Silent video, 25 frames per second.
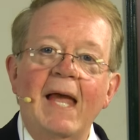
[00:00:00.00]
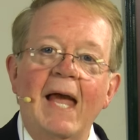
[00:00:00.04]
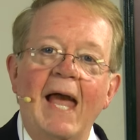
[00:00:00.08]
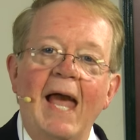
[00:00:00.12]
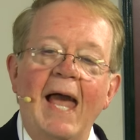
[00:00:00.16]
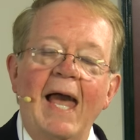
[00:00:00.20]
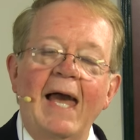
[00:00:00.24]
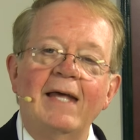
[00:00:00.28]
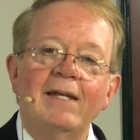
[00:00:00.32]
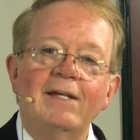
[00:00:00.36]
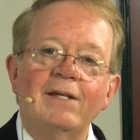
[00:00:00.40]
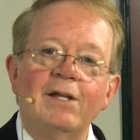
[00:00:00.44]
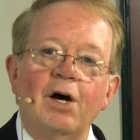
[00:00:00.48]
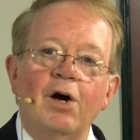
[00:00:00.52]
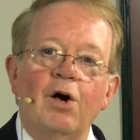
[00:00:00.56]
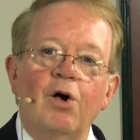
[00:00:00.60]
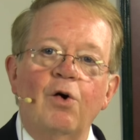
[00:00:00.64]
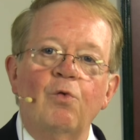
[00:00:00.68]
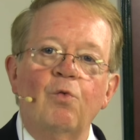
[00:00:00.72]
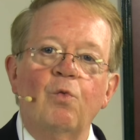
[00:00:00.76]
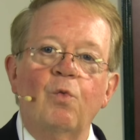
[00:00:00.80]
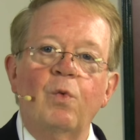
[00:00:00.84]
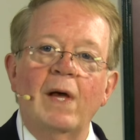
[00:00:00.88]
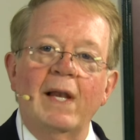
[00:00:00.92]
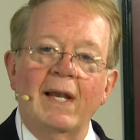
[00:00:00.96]
and
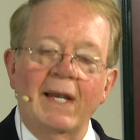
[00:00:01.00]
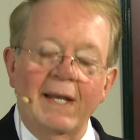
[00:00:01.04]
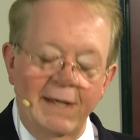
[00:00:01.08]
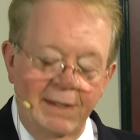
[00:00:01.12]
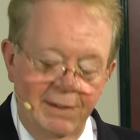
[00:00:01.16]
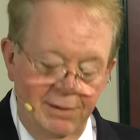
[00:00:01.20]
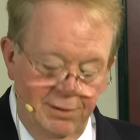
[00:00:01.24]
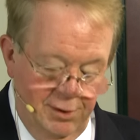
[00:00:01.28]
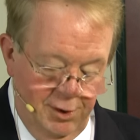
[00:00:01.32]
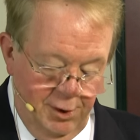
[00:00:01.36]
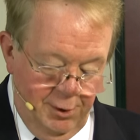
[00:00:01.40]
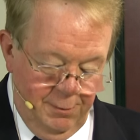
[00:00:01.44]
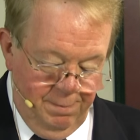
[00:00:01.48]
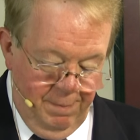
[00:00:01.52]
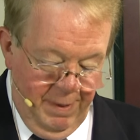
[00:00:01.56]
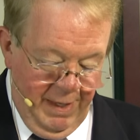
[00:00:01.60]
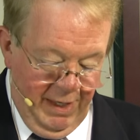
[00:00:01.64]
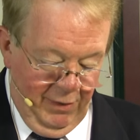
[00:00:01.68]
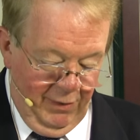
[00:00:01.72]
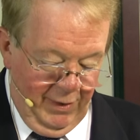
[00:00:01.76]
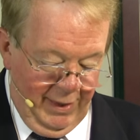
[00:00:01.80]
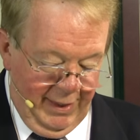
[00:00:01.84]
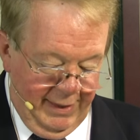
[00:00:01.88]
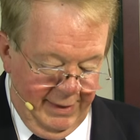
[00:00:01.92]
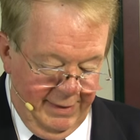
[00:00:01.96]
a willing
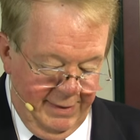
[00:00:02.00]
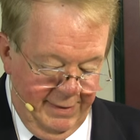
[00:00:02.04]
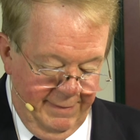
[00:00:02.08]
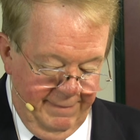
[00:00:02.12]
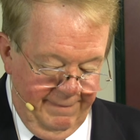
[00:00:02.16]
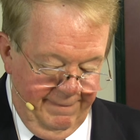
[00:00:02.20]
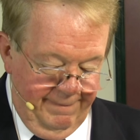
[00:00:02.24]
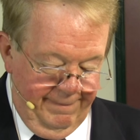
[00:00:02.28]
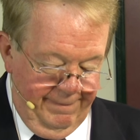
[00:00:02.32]
spirit.